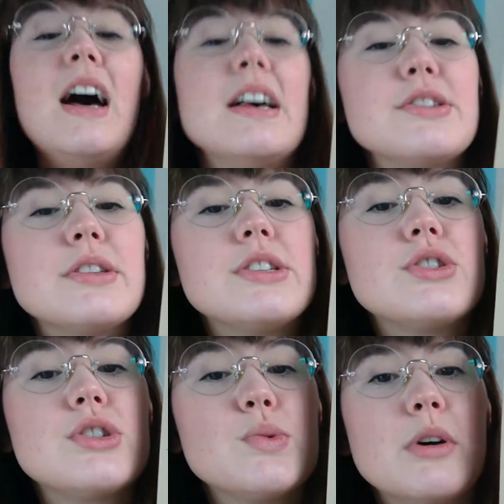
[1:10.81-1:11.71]
So this
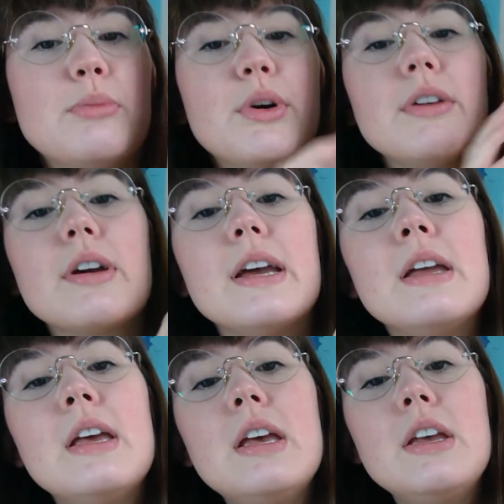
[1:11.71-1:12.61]
is just 1 point,
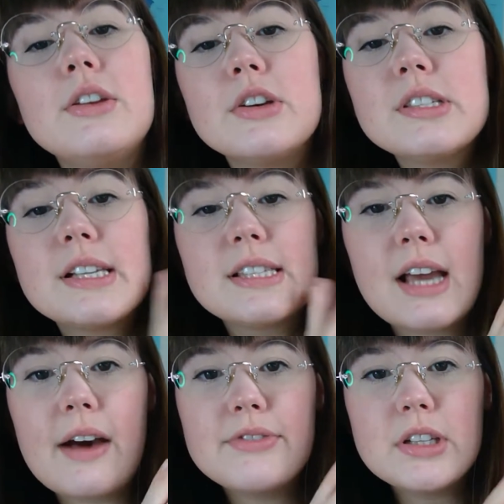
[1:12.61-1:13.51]
okay? Yours doesn't
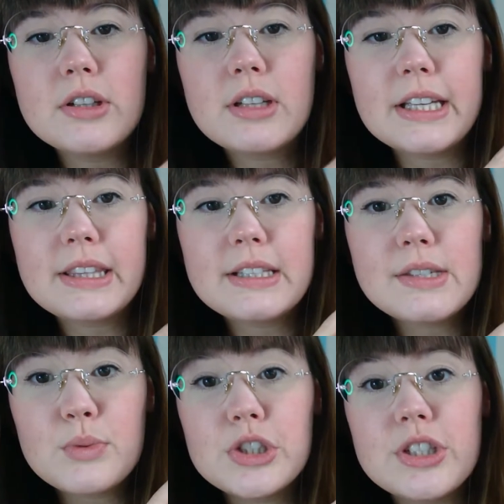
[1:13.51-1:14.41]
have to look like
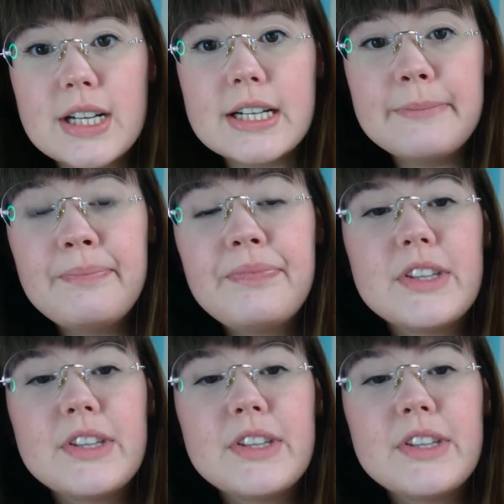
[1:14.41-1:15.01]
this when you're done.